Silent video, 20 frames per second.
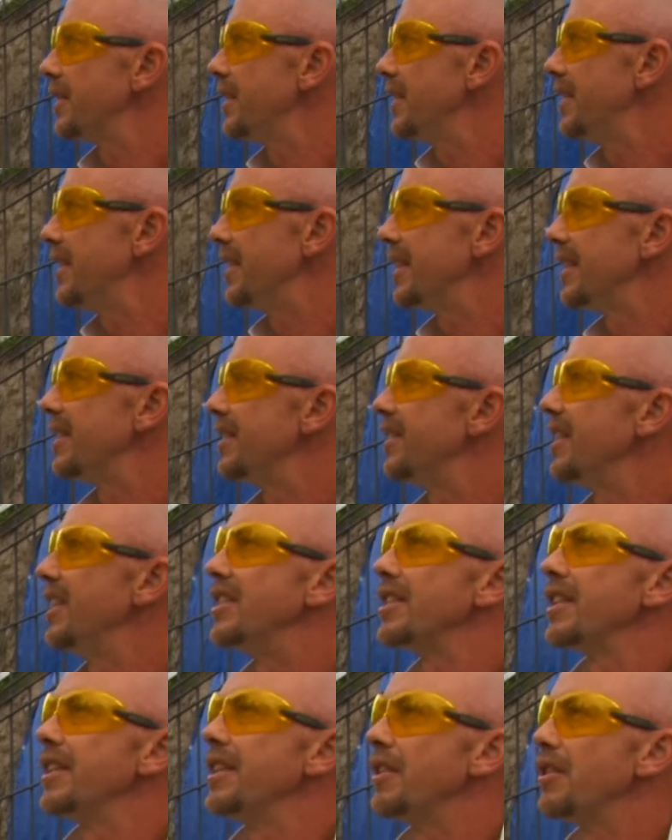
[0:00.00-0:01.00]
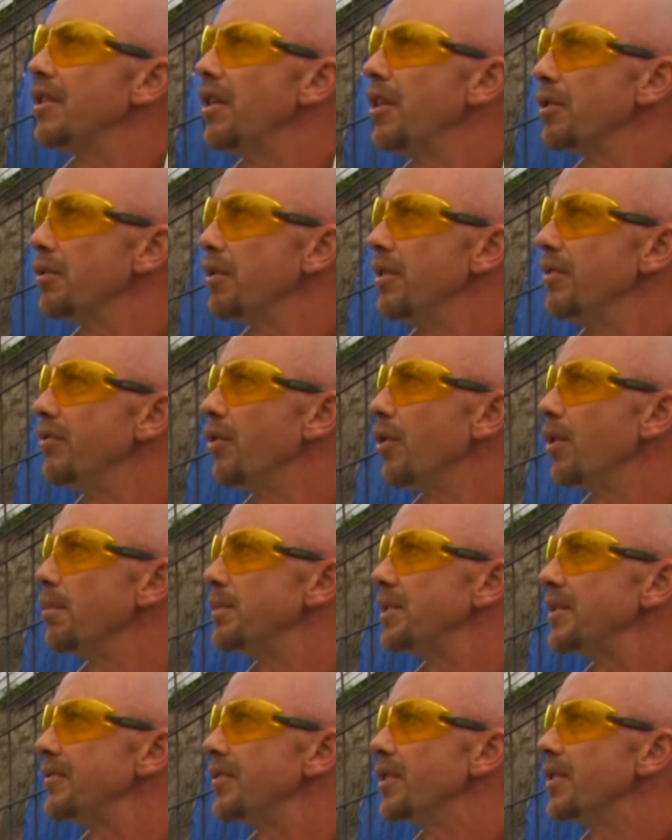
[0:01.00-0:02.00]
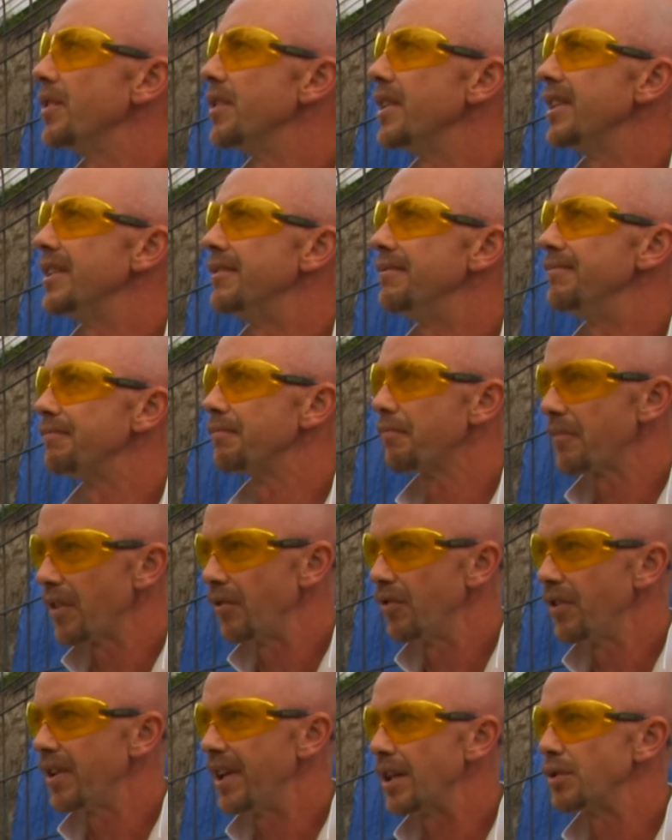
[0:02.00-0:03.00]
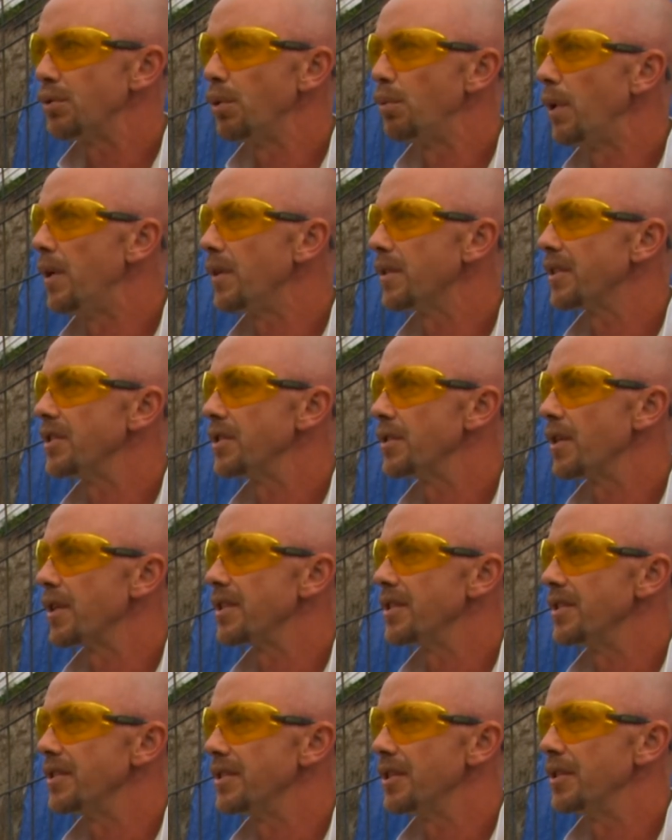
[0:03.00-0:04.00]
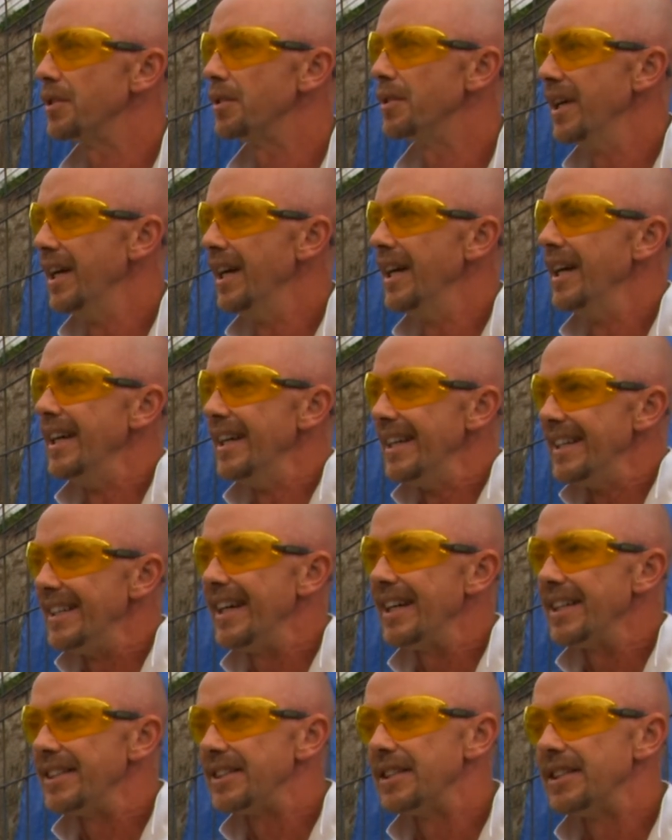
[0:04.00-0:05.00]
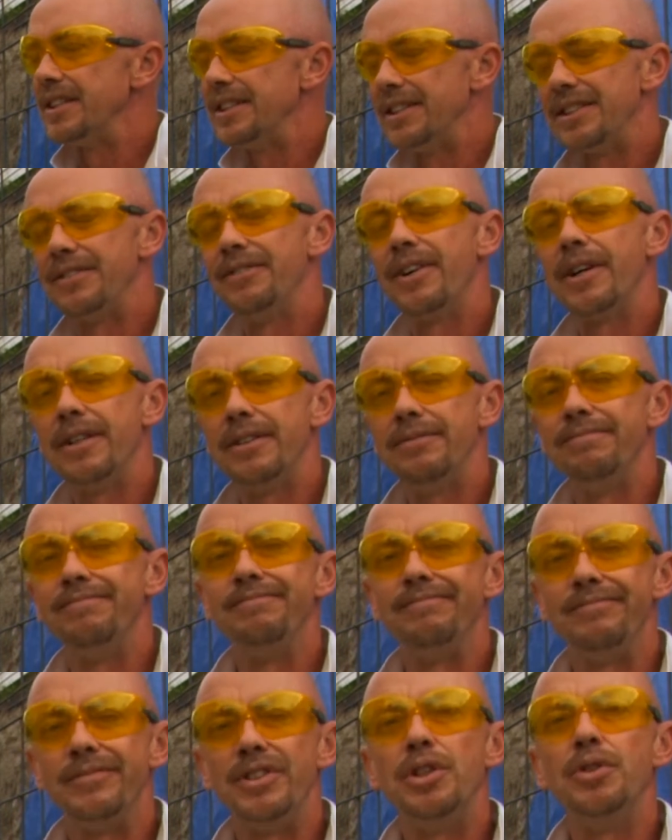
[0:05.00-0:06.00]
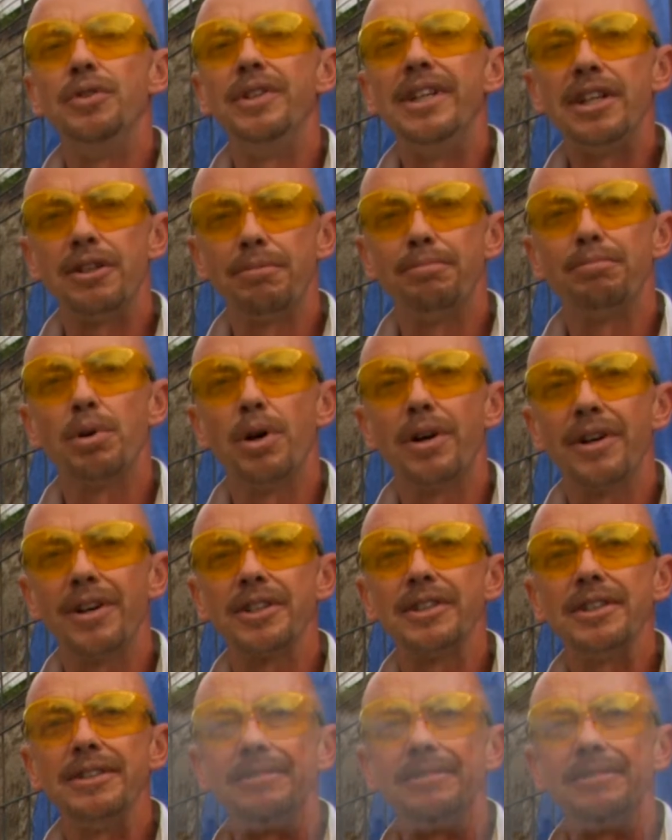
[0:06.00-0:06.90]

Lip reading: the insulated concrete forms for the actual wall construction. So yeah, it's a very unique product.